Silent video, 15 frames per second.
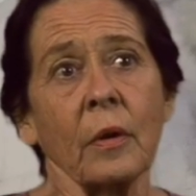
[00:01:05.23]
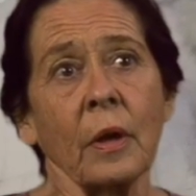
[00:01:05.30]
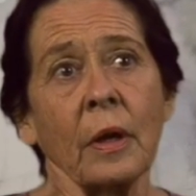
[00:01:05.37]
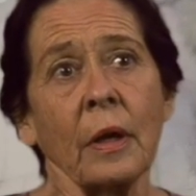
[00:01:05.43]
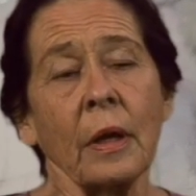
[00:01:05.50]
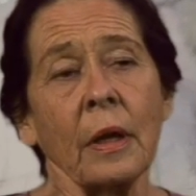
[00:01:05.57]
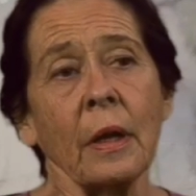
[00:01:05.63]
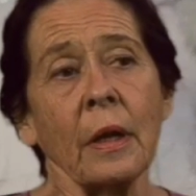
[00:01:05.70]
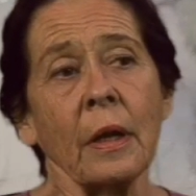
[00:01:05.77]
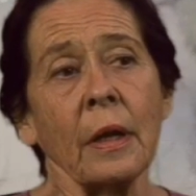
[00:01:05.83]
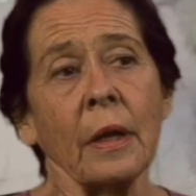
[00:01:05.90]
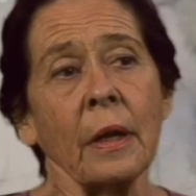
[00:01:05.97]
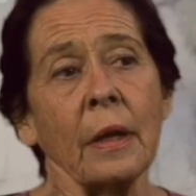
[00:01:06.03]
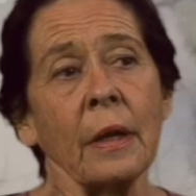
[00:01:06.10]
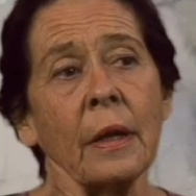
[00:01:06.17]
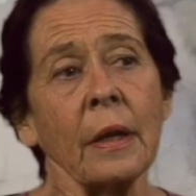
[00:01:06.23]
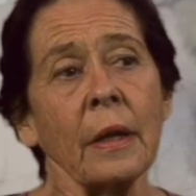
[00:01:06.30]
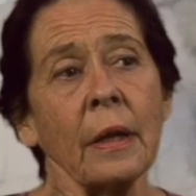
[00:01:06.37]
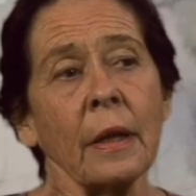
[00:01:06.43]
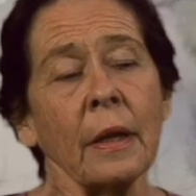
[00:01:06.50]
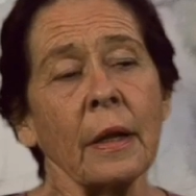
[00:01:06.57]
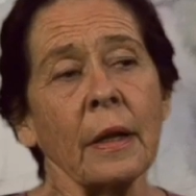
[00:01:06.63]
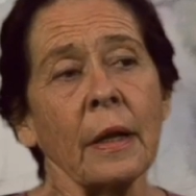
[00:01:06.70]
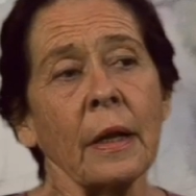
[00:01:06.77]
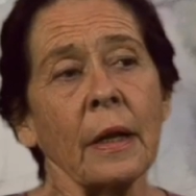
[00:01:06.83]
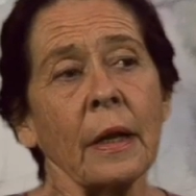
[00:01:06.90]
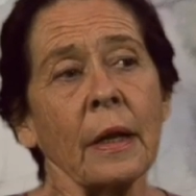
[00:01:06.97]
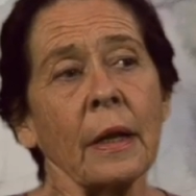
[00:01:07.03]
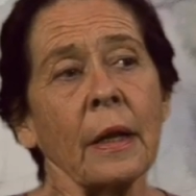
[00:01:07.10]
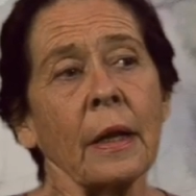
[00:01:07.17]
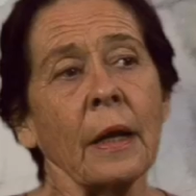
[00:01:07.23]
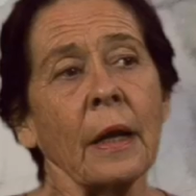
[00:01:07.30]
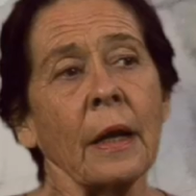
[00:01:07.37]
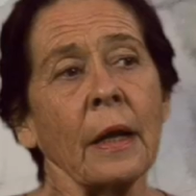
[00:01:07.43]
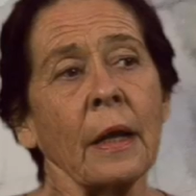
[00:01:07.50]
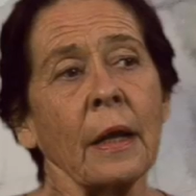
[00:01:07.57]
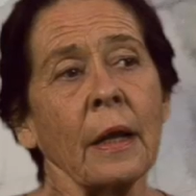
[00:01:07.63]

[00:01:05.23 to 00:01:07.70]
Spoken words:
(silence)